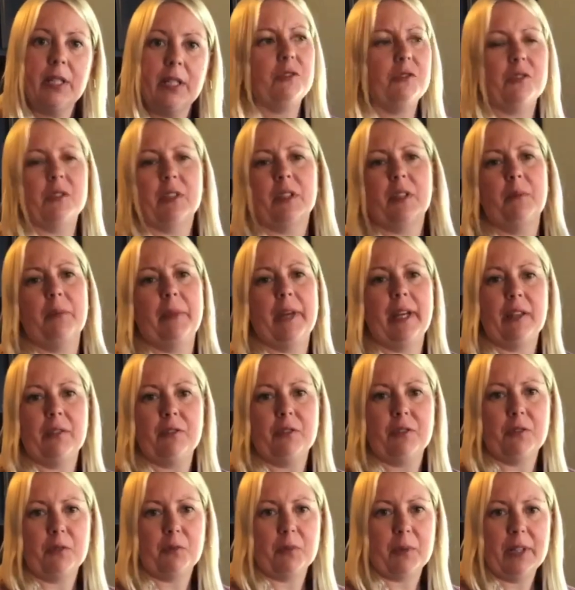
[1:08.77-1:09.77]
Usually the
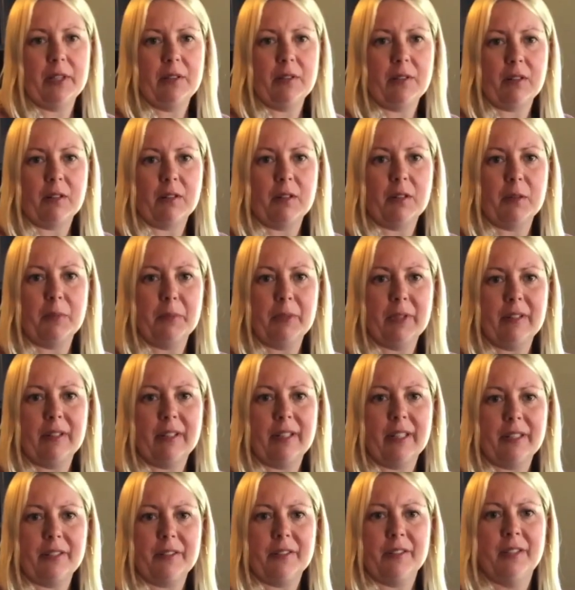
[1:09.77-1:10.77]
master's weights are a little bit
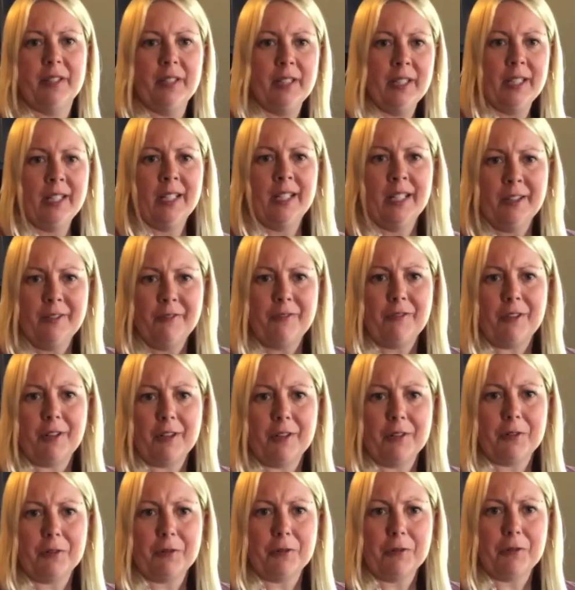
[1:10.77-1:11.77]
less for
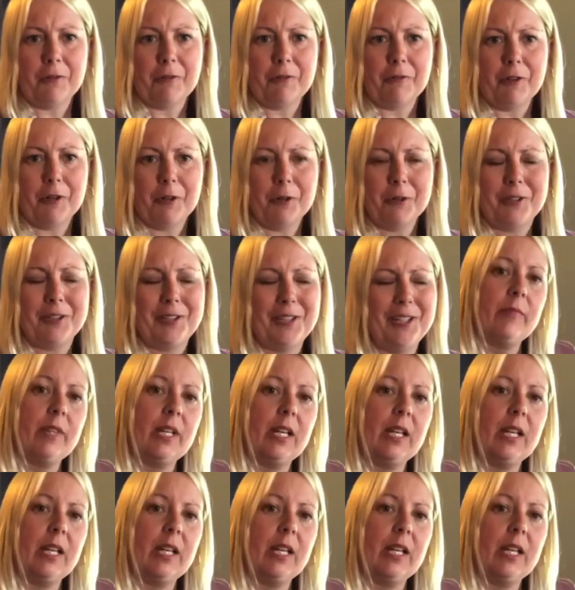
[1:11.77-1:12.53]
us older folks.